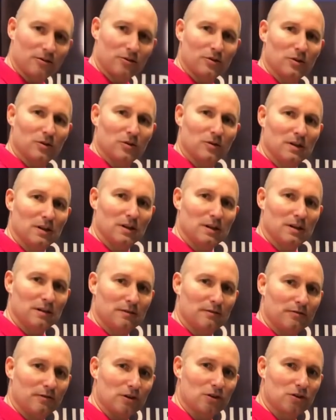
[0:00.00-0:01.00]
you through the
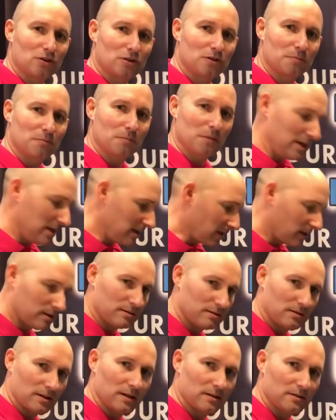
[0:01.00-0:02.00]
Fresh Mini and
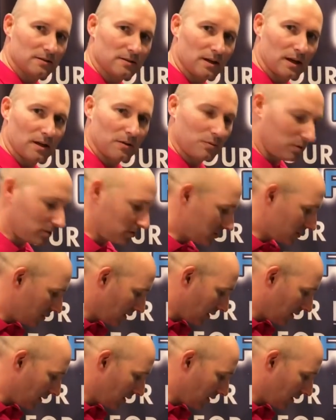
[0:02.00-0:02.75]
what